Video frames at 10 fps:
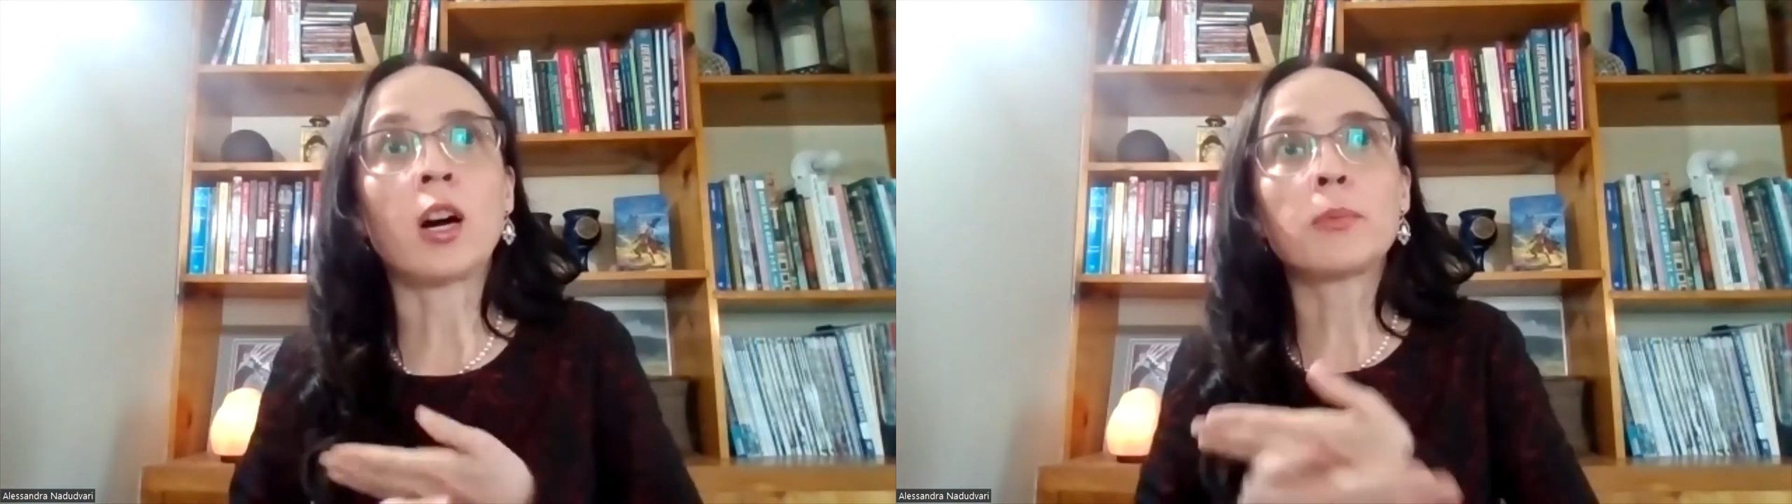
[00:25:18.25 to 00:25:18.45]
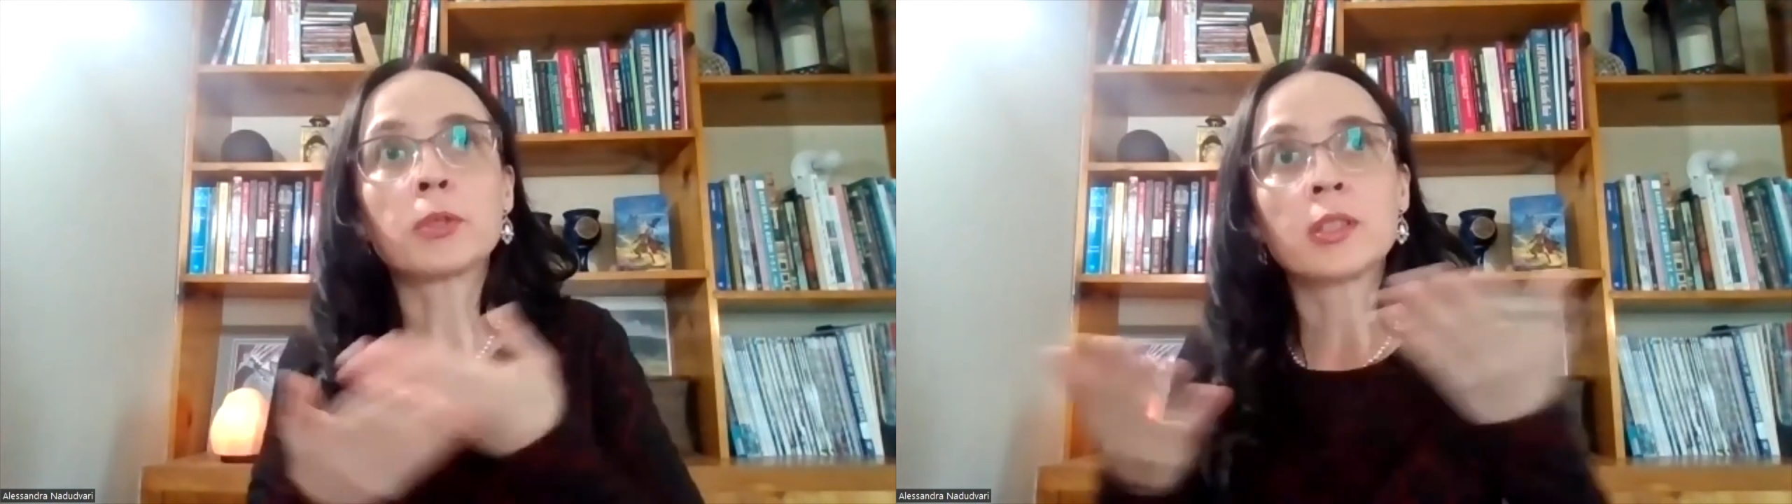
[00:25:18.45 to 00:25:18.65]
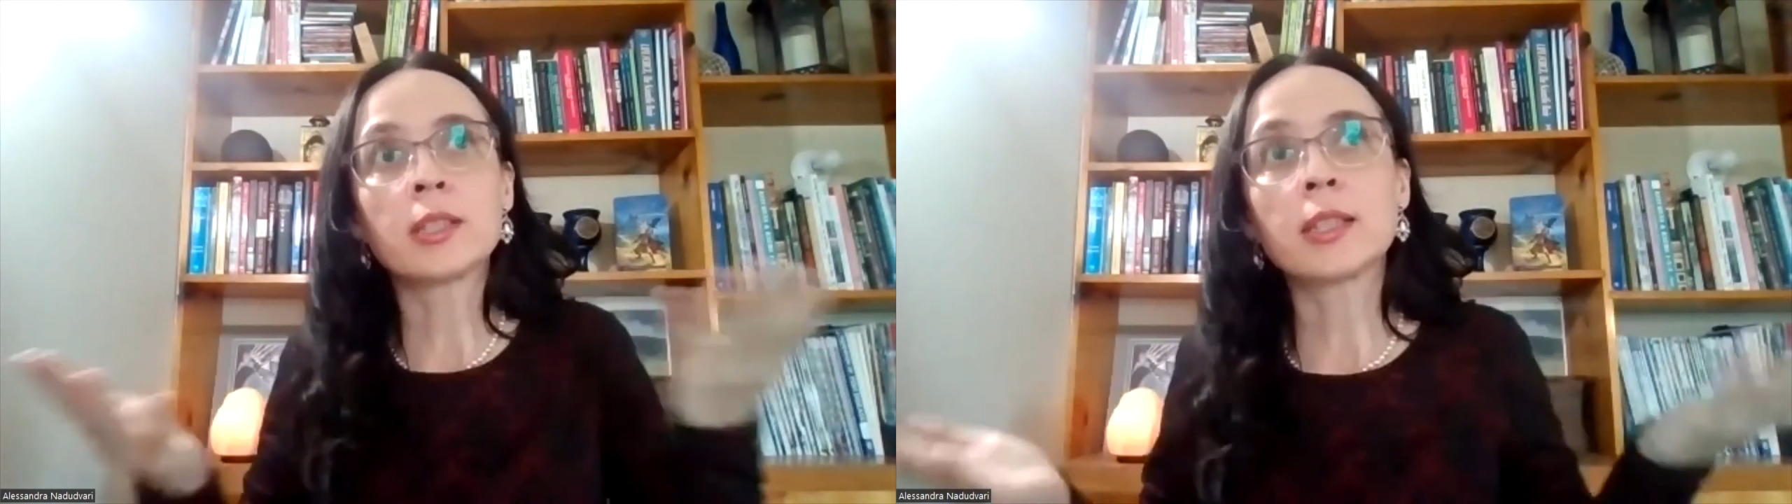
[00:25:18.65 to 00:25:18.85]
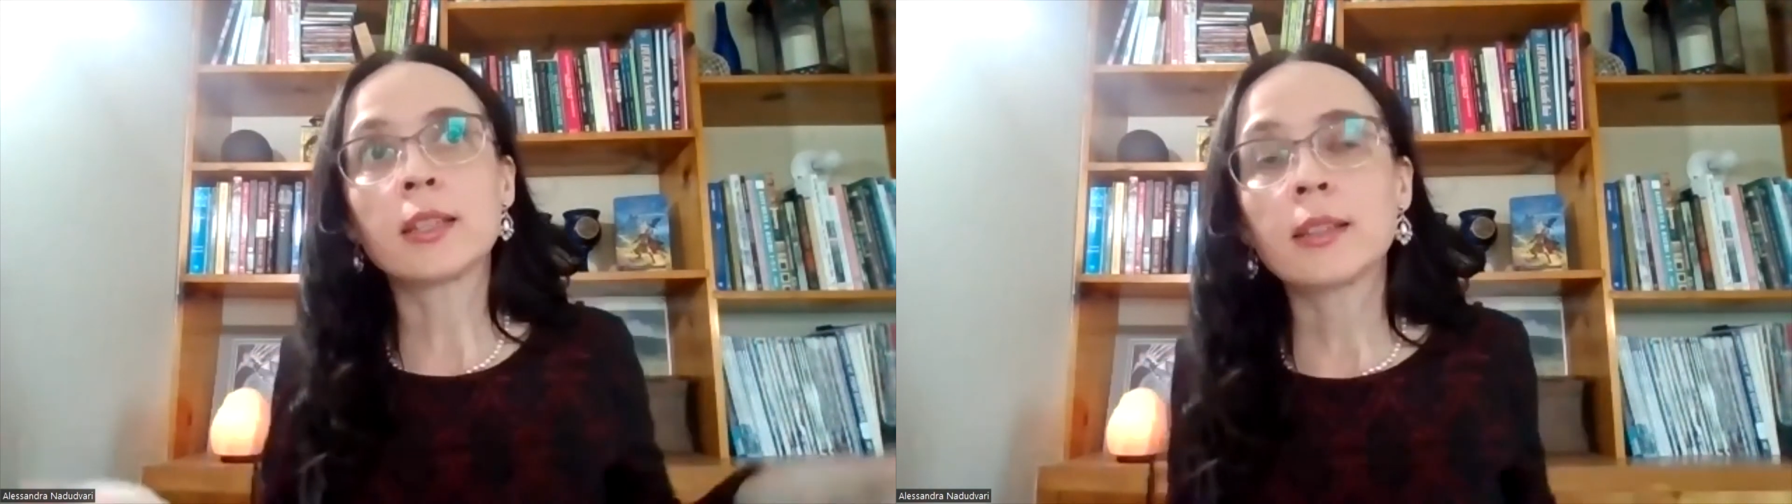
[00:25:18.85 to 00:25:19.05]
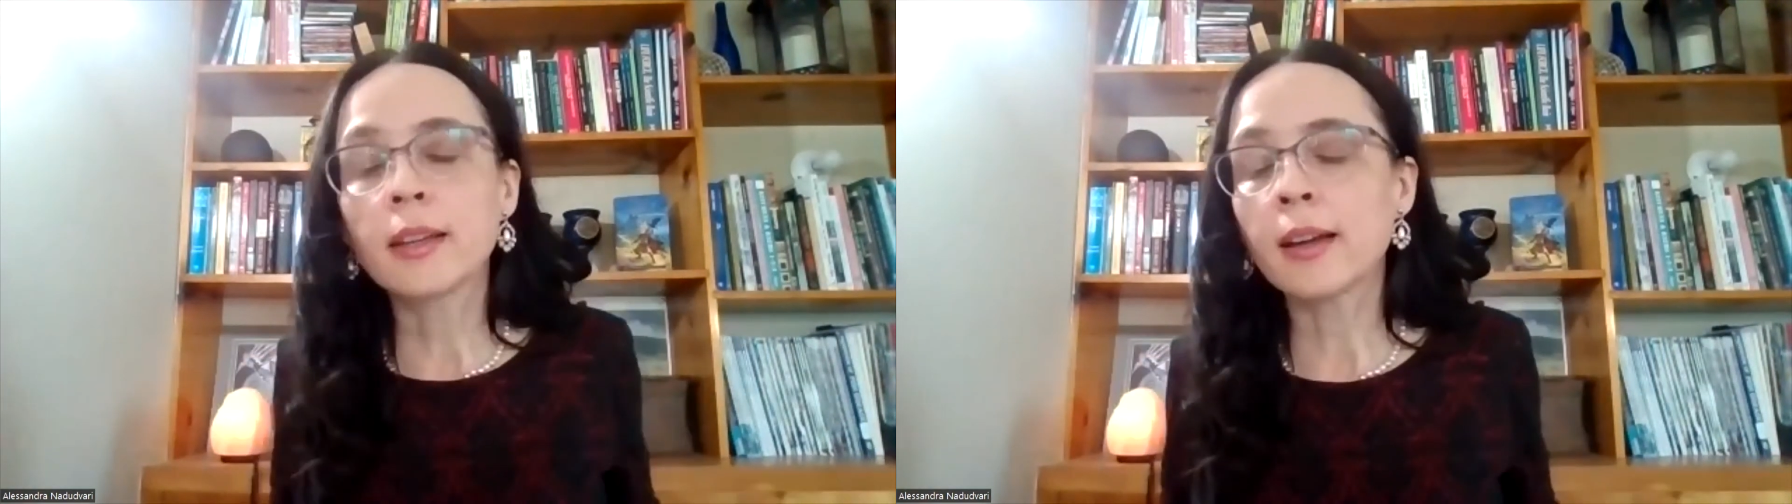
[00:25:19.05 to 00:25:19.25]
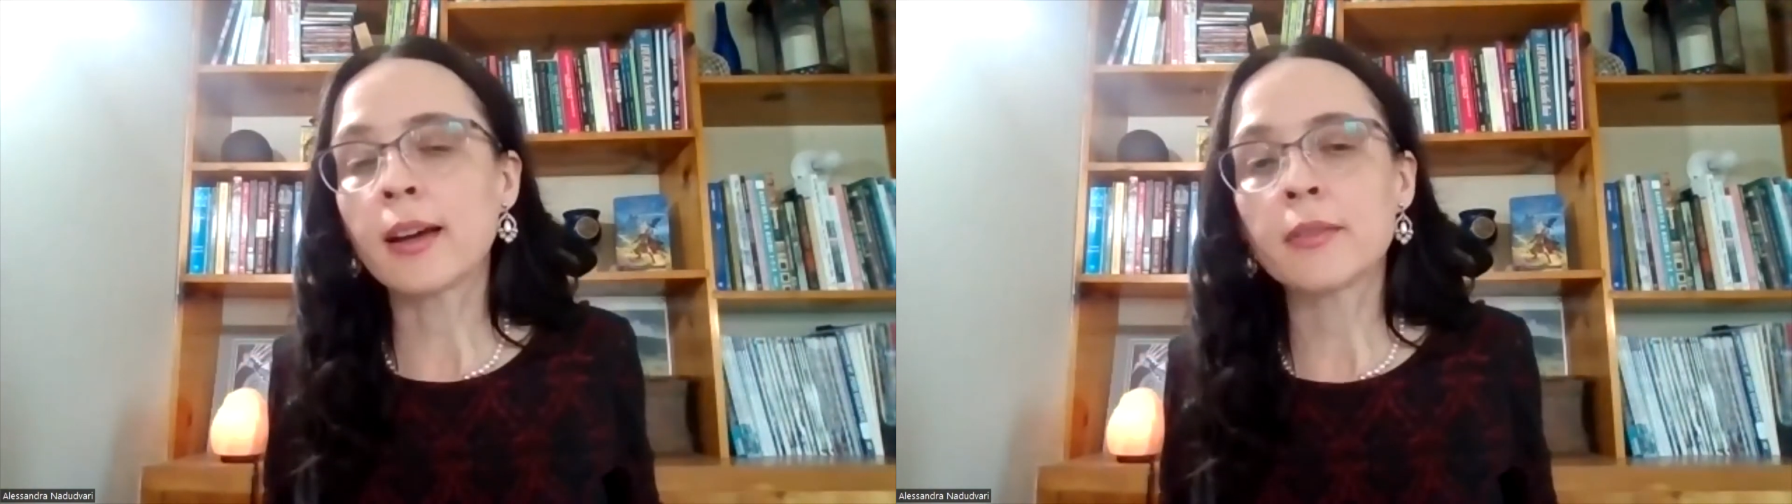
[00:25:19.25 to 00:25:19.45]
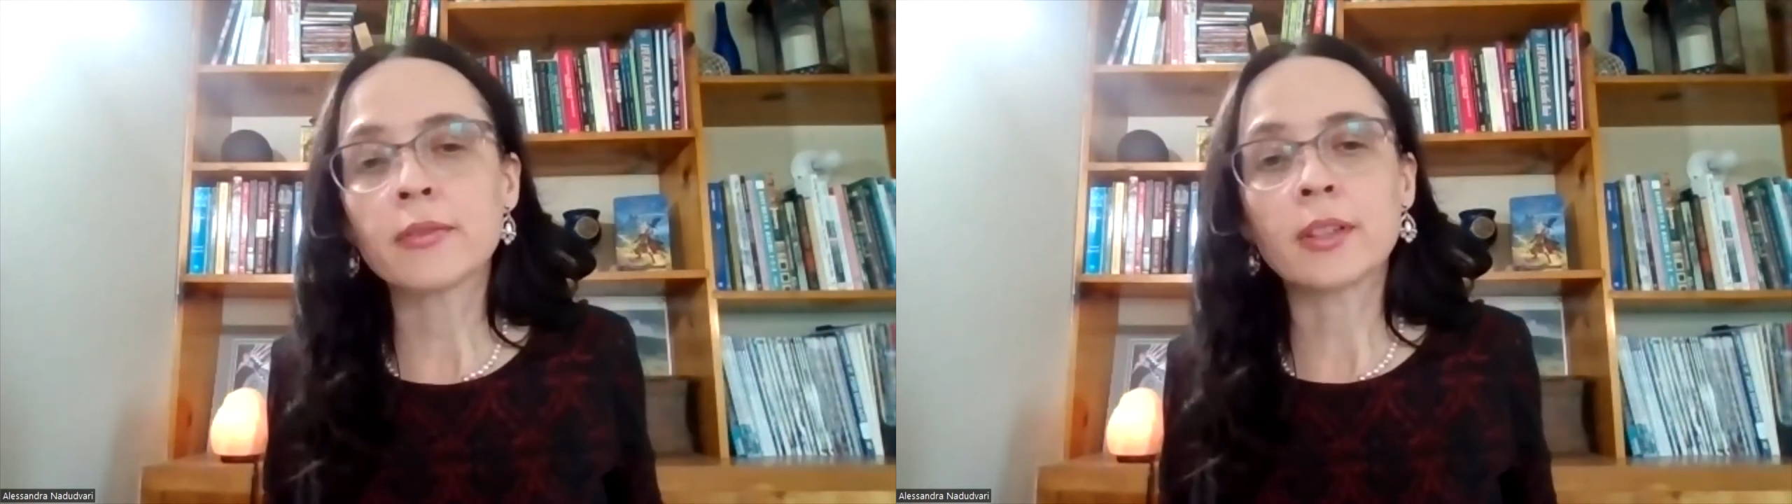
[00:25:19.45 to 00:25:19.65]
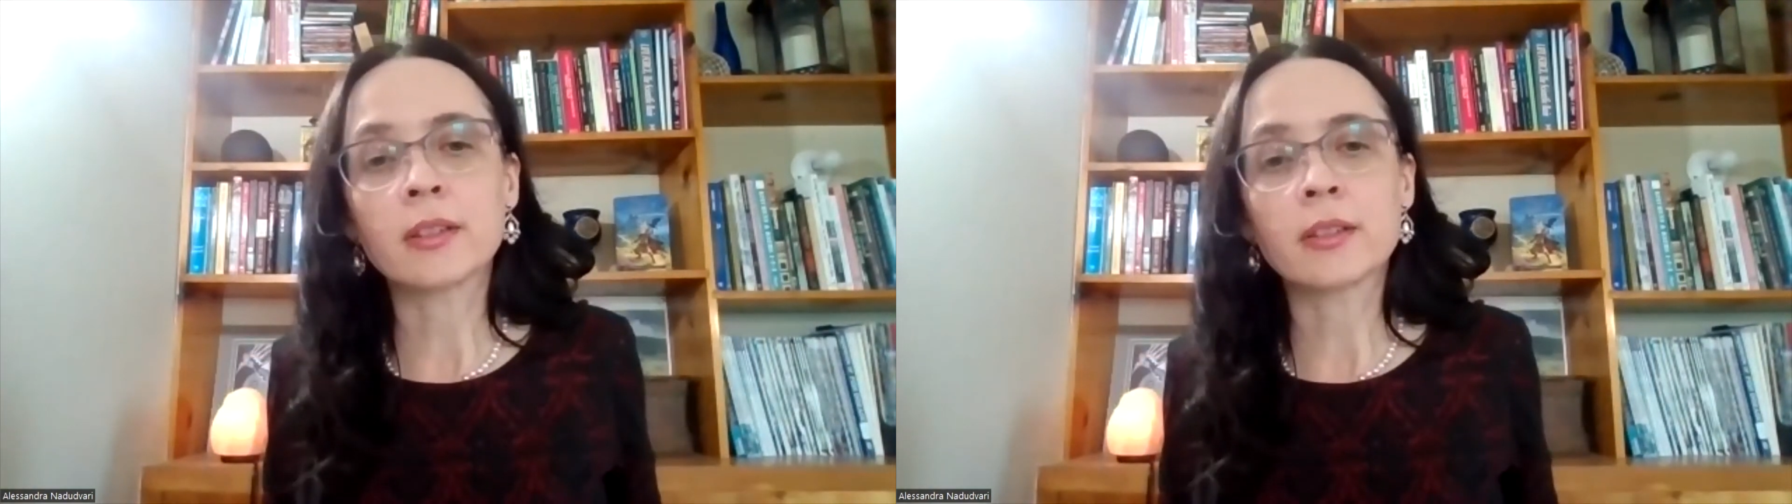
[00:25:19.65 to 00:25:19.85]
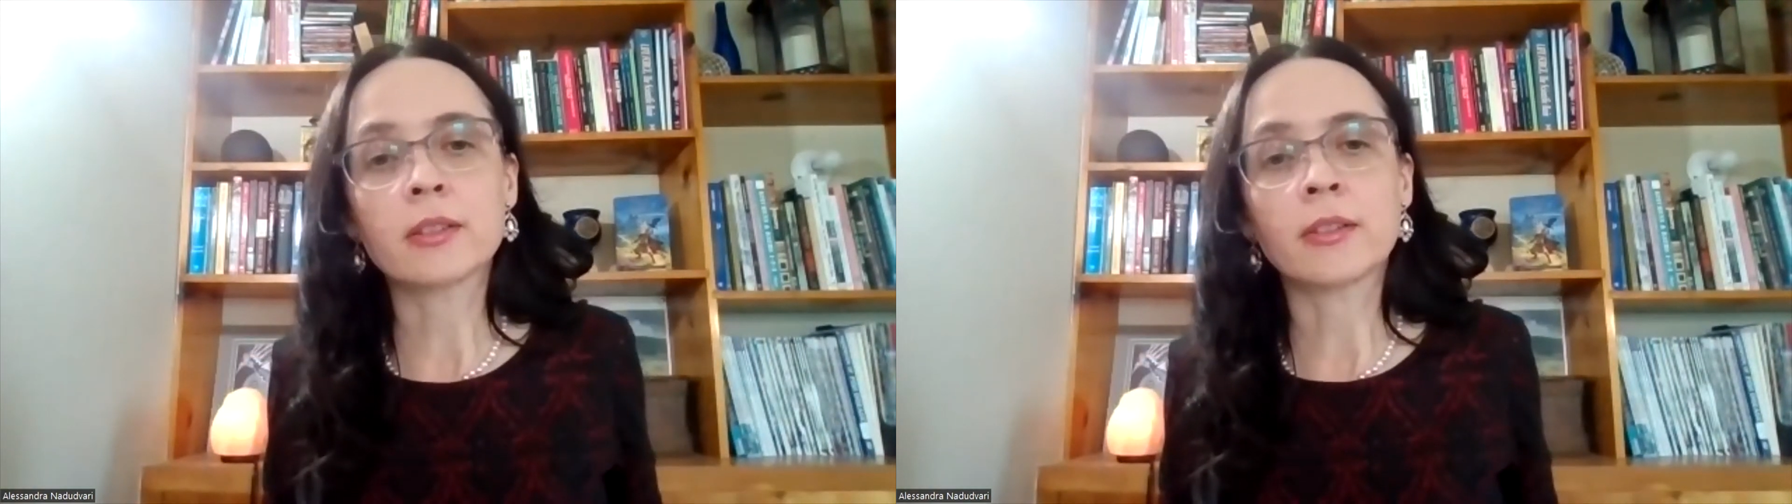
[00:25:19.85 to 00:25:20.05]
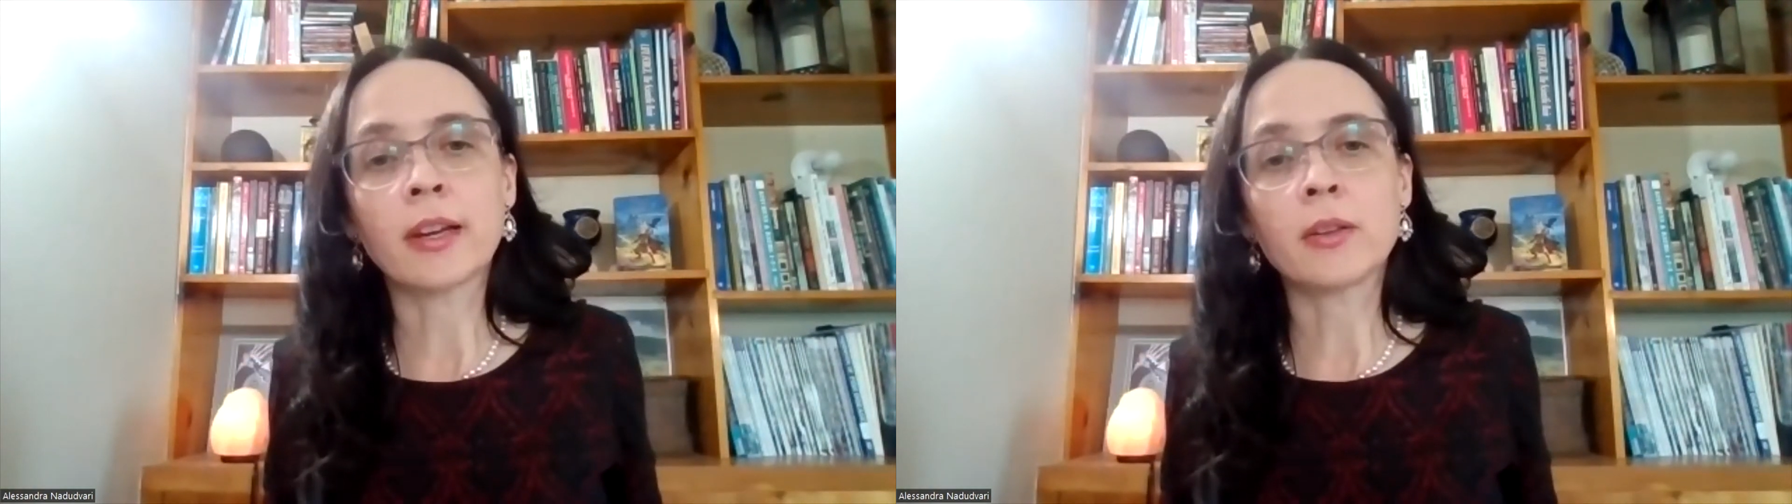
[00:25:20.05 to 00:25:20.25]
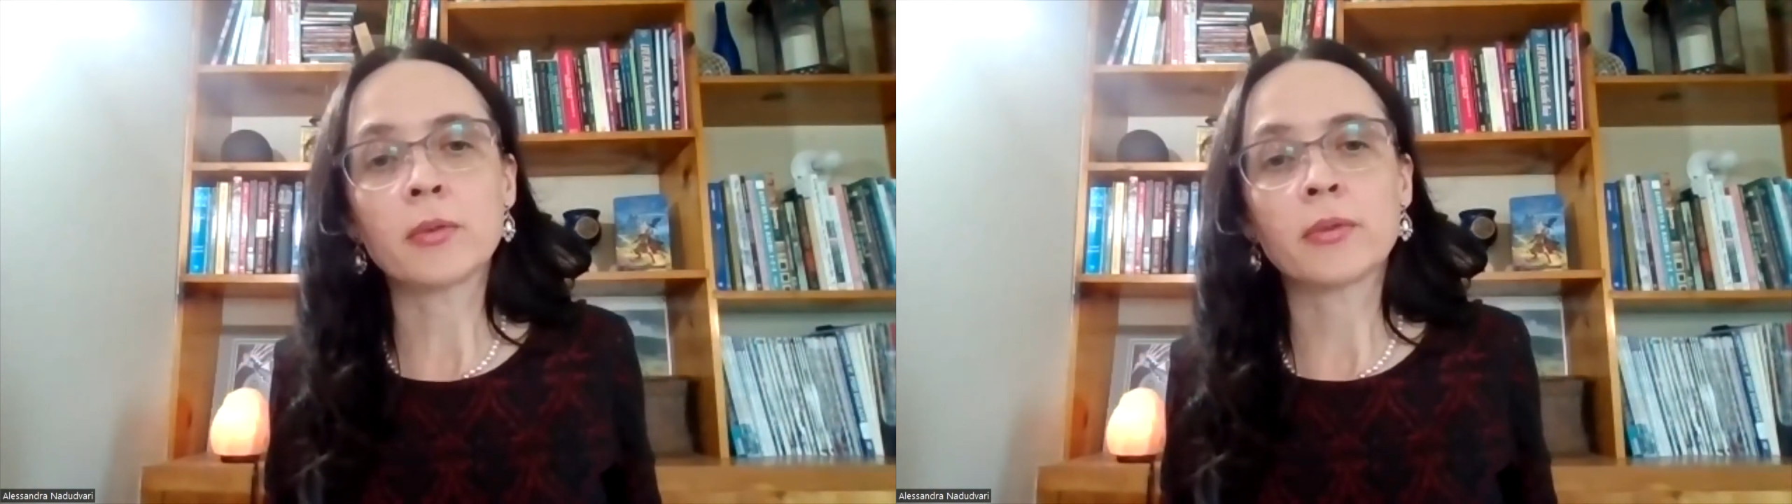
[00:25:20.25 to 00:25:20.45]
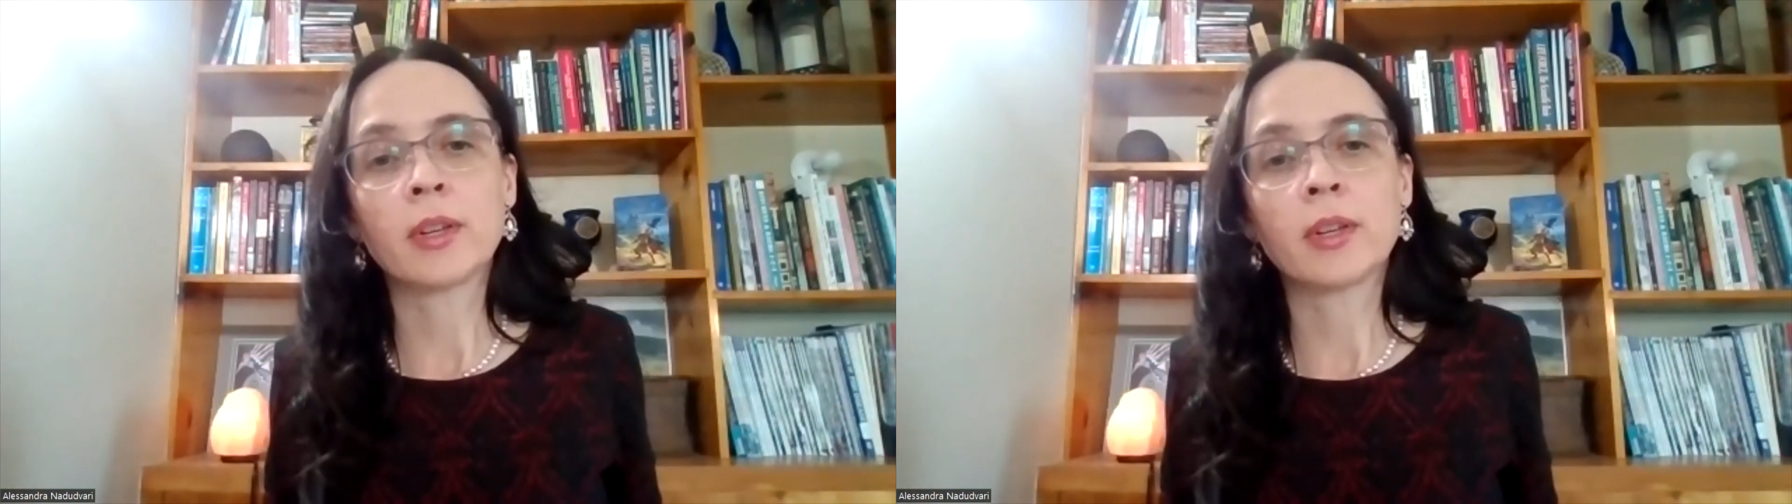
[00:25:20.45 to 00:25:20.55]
options that they have in this life,